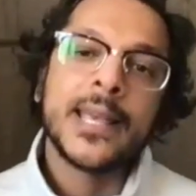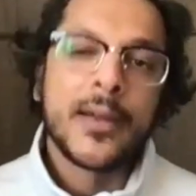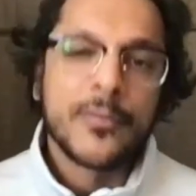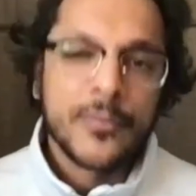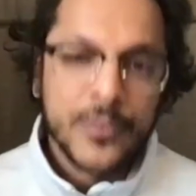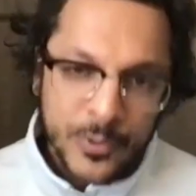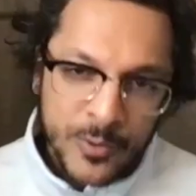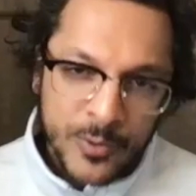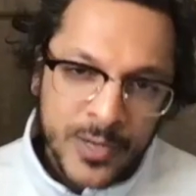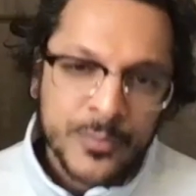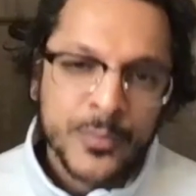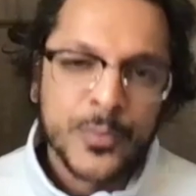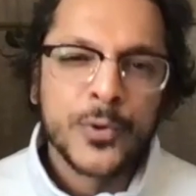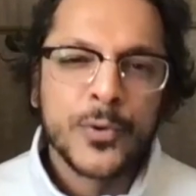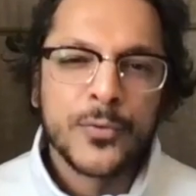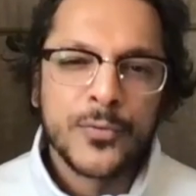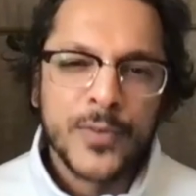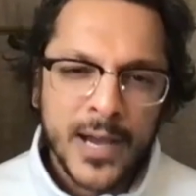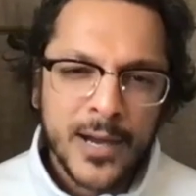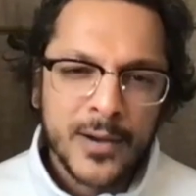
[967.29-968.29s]
Everyone
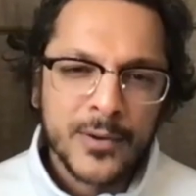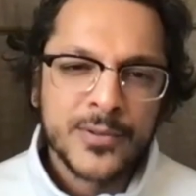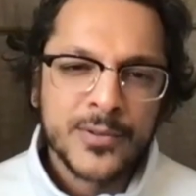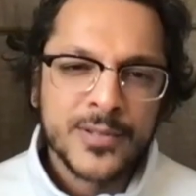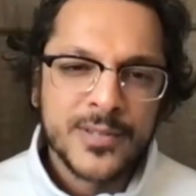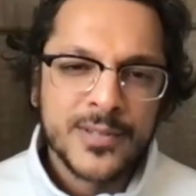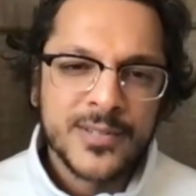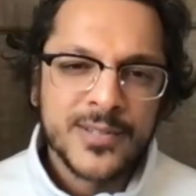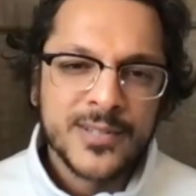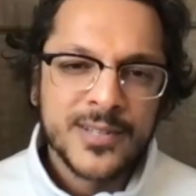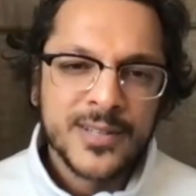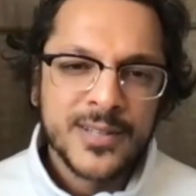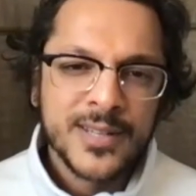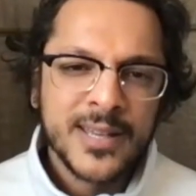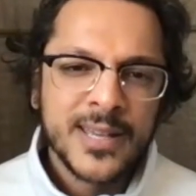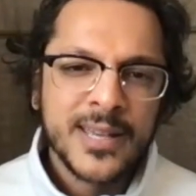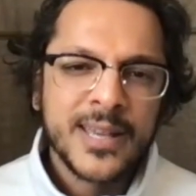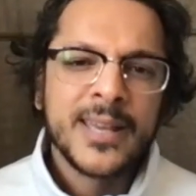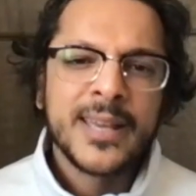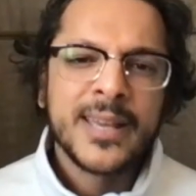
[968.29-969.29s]
move out?
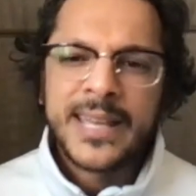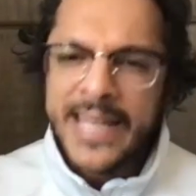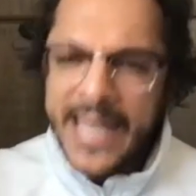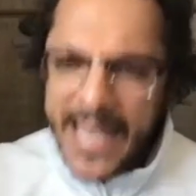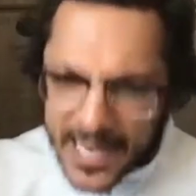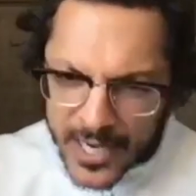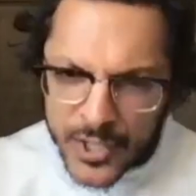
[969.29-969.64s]
Get